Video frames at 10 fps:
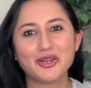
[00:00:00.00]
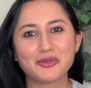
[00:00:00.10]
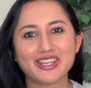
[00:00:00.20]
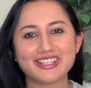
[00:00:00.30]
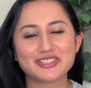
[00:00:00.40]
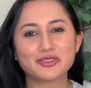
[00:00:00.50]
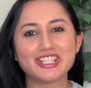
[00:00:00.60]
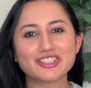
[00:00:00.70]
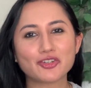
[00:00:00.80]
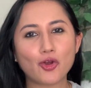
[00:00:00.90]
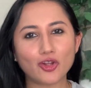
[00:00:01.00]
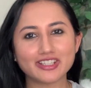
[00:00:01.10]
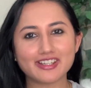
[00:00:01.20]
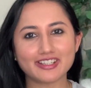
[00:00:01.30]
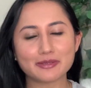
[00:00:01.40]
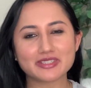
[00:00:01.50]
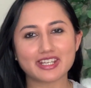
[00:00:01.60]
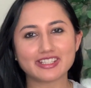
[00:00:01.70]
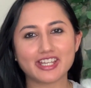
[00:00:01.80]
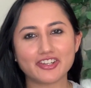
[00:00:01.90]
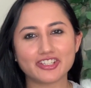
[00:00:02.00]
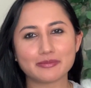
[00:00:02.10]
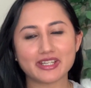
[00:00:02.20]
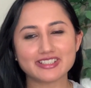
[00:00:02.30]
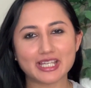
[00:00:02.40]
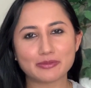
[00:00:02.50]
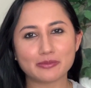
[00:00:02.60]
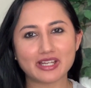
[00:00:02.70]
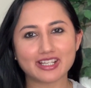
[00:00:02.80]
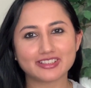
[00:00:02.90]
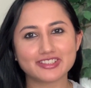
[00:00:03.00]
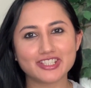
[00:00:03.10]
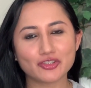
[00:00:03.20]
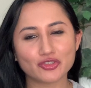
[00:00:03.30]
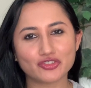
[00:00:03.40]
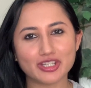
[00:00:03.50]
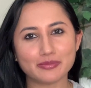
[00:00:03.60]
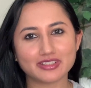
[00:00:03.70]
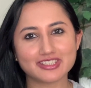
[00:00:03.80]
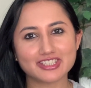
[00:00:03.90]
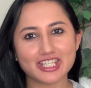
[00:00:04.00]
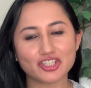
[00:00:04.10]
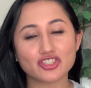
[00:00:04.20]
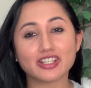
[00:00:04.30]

Okay, so these are all the items that I carried in my diaper bag at the 0 to 3 month stage.